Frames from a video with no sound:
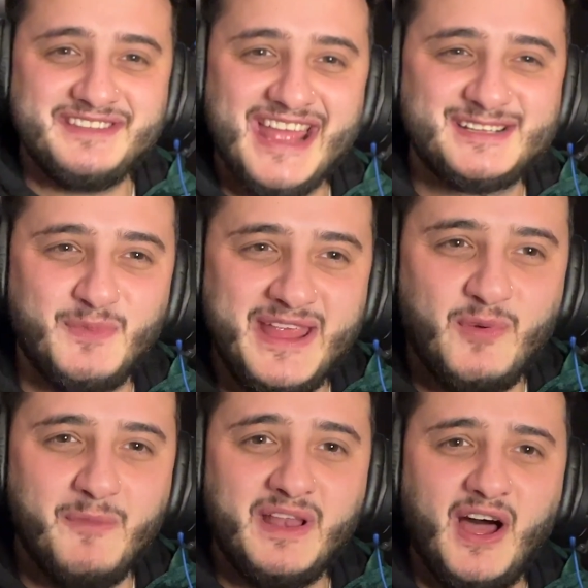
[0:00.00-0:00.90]
next week
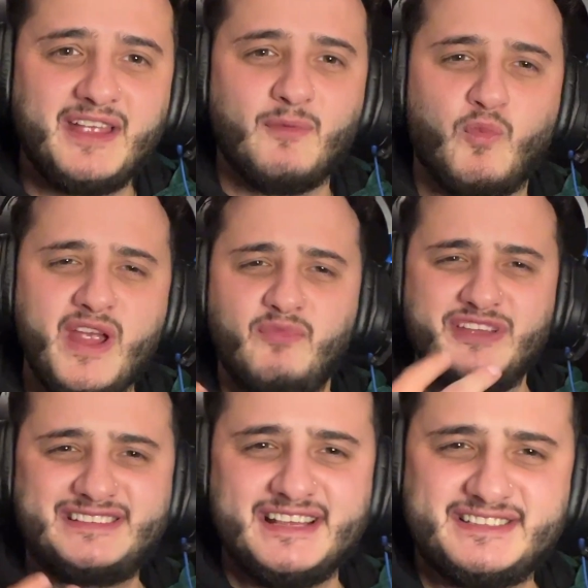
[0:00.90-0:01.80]
we'll be like,
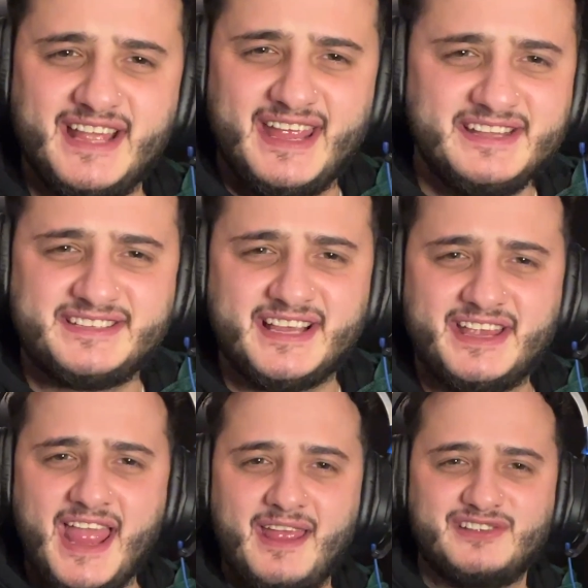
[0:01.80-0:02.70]
it's a
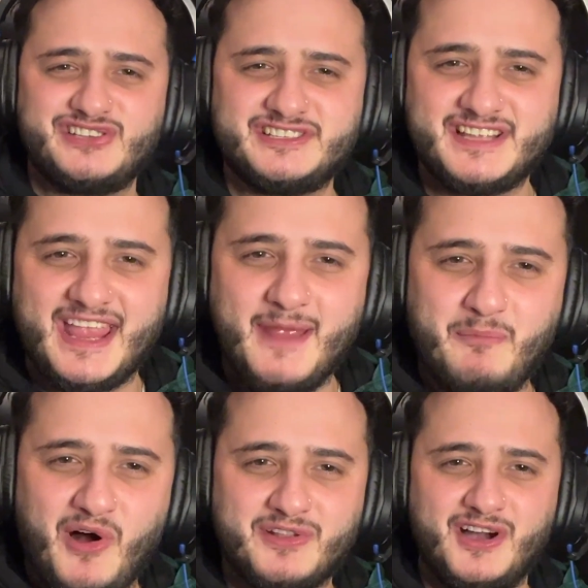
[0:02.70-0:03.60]
game. It's just a game
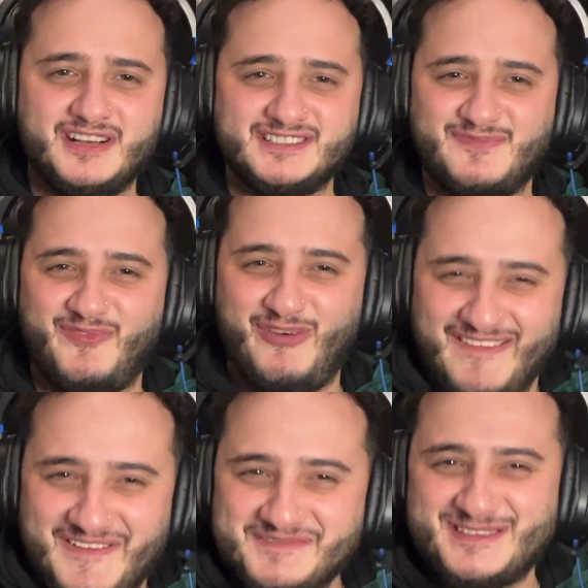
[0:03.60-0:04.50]
podcast
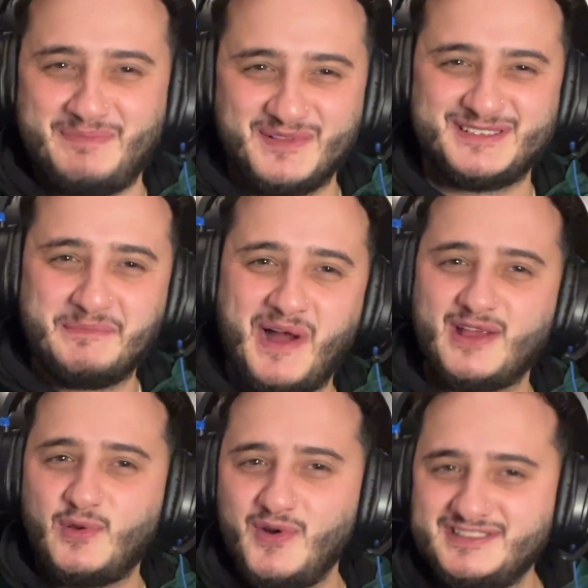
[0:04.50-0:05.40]
sponsored by
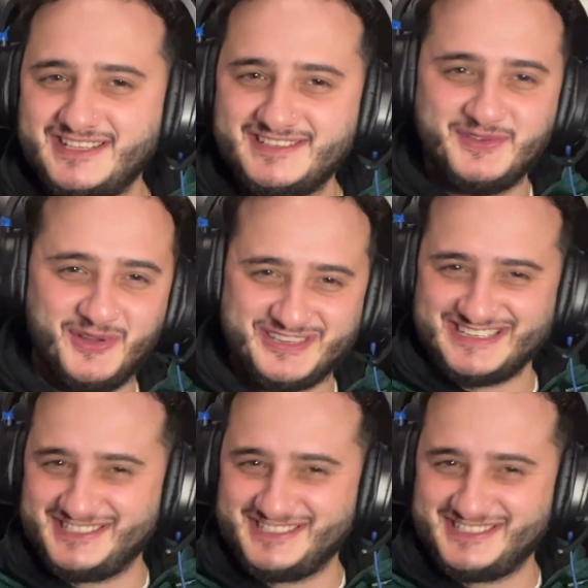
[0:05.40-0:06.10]
Quentin's nodding